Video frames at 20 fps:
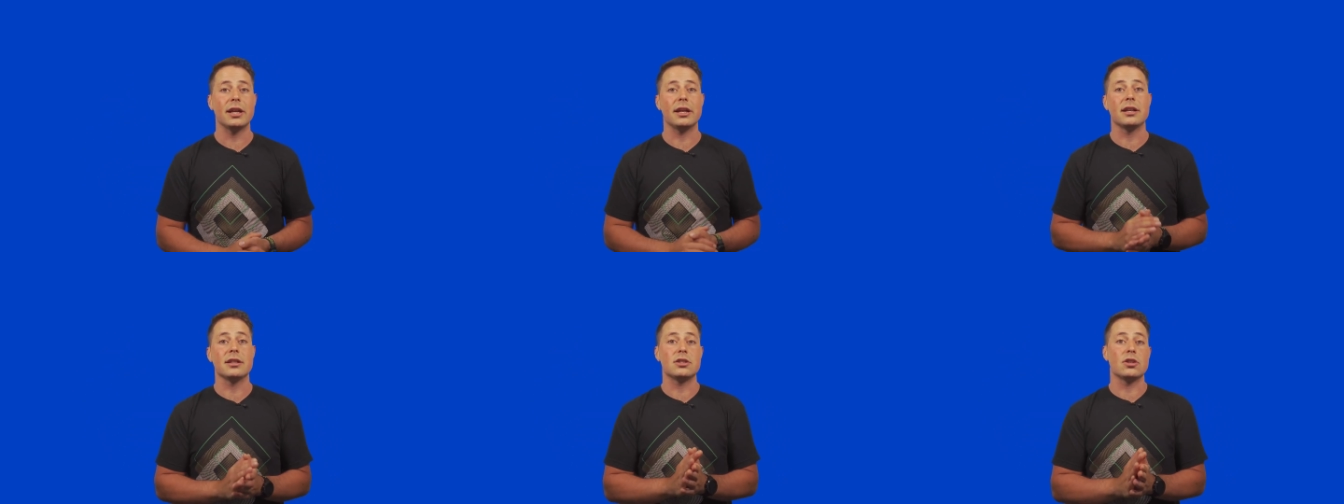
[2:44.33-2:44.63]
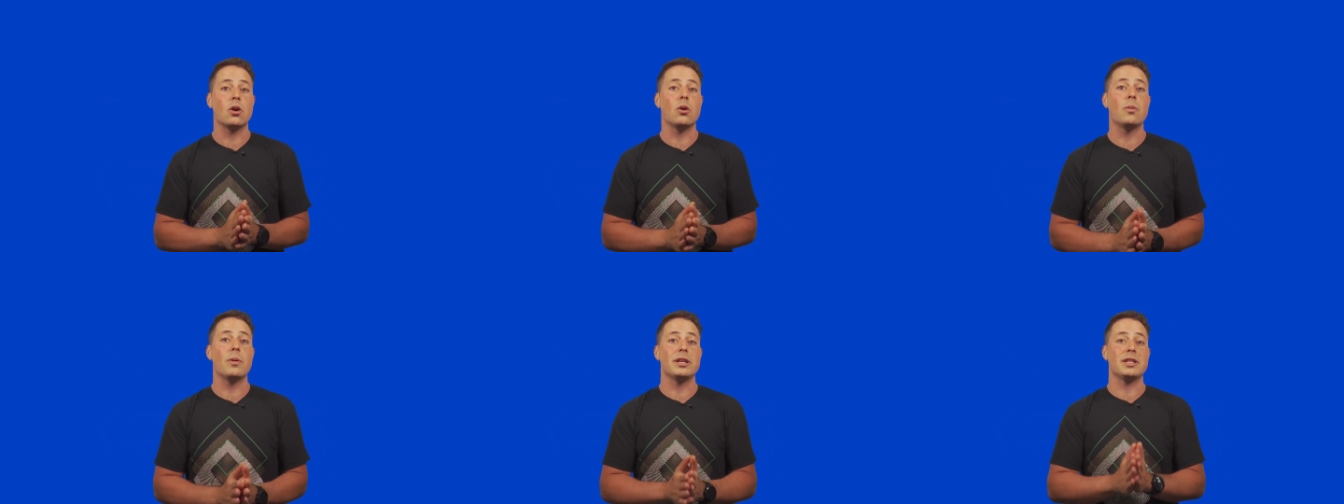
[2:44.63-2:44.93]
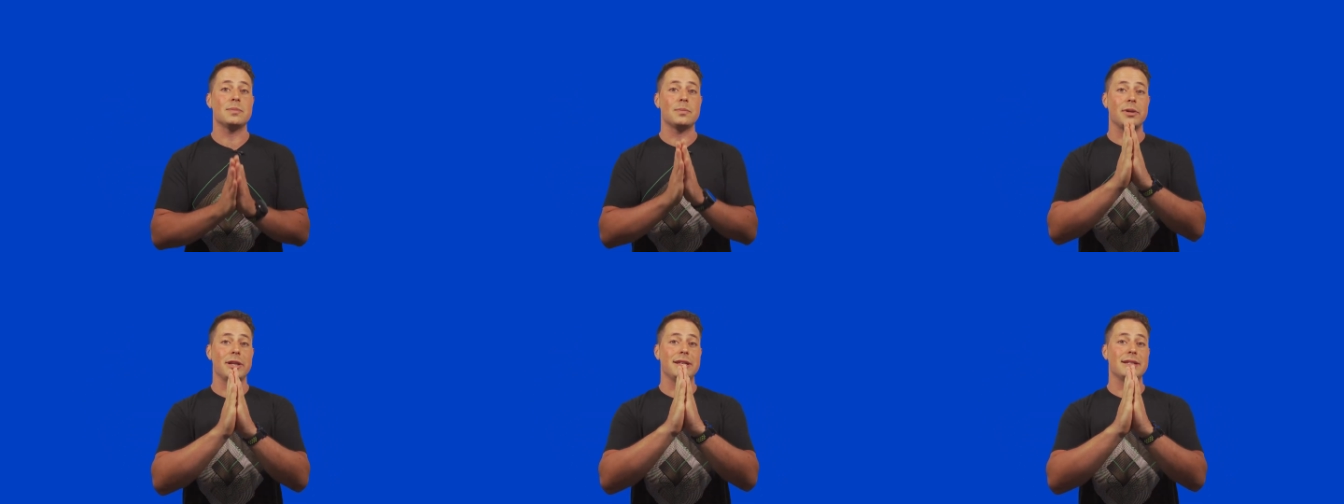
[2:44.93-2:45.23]
And as
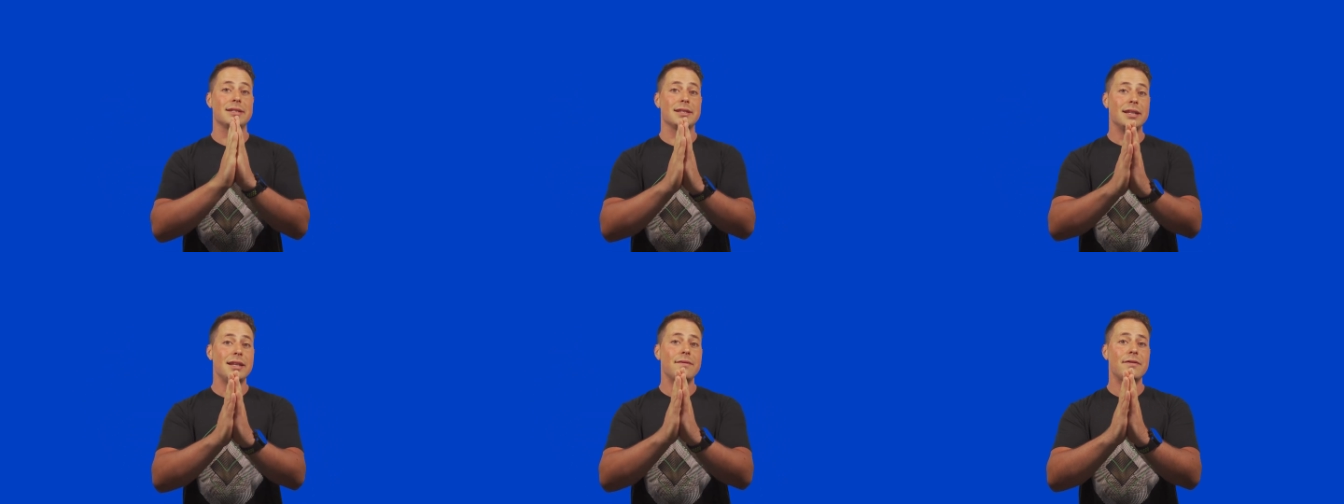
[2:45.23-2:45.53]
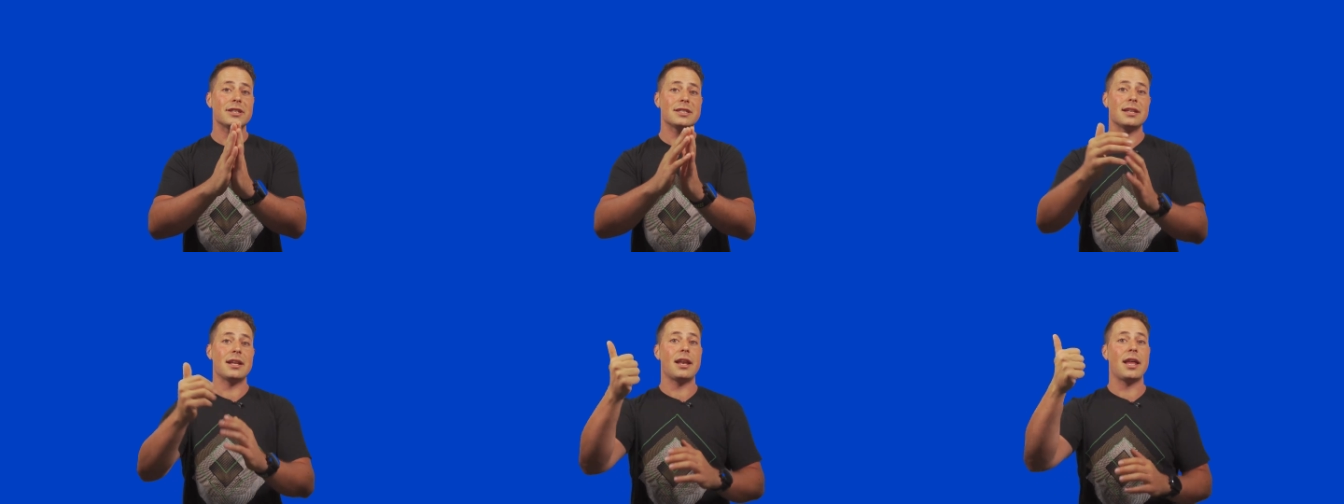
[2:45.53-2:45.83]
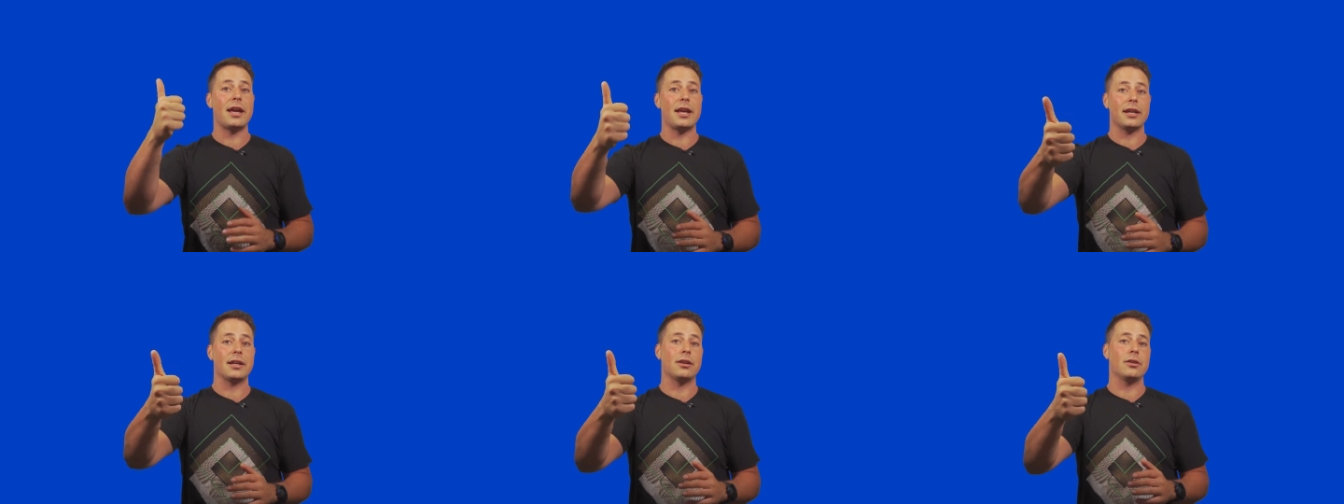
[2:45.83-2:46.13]
always, please leave us a
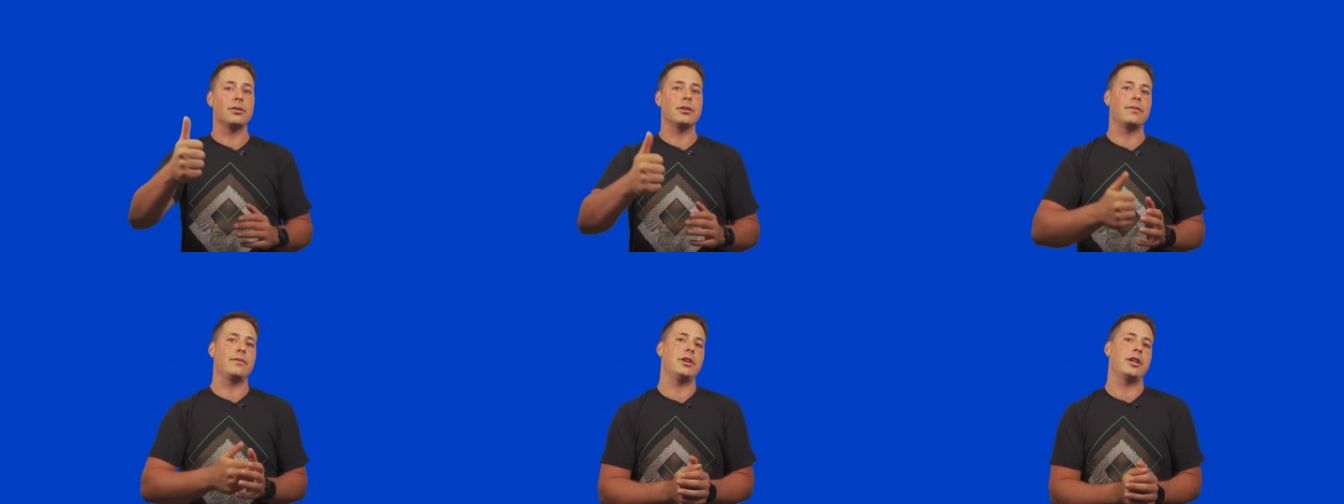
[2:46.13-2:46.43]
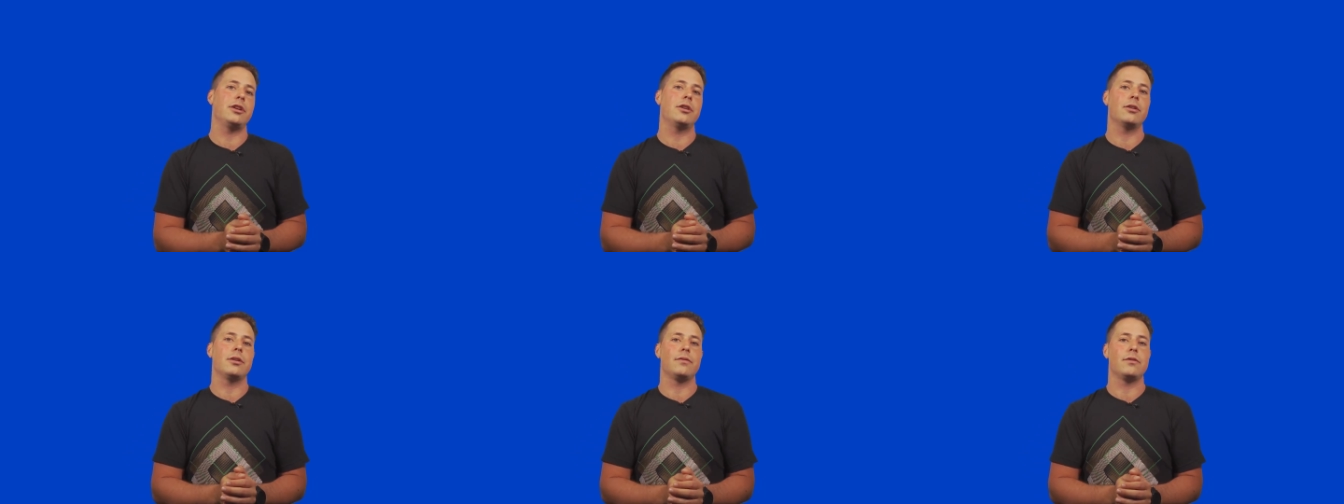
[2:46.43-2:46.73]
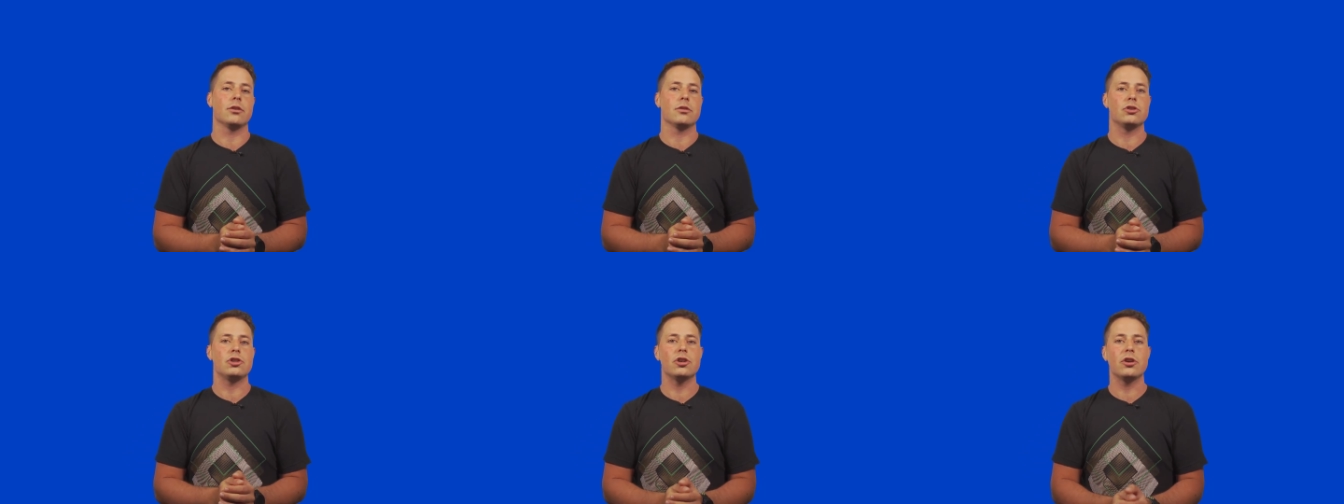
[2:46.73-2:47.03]
like on the video
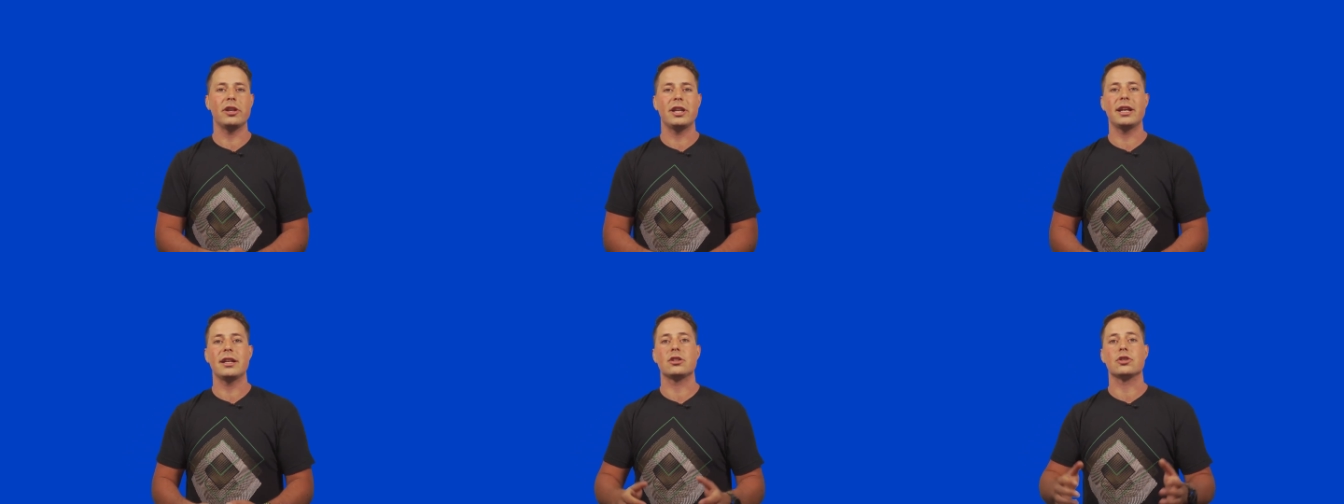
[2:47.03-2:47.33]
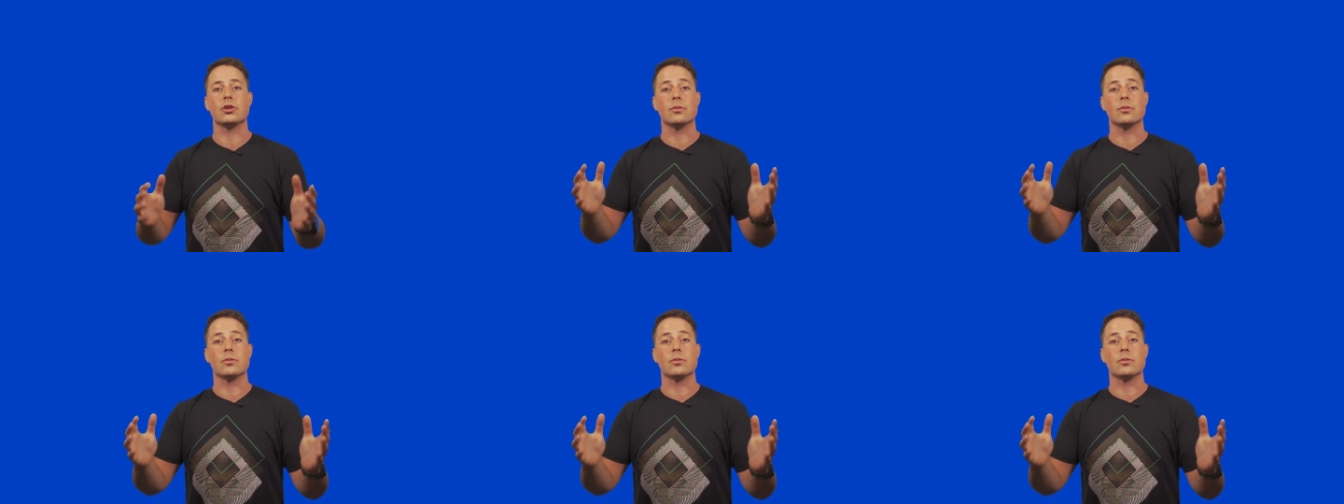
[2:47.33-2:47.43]
if you enjoyed it,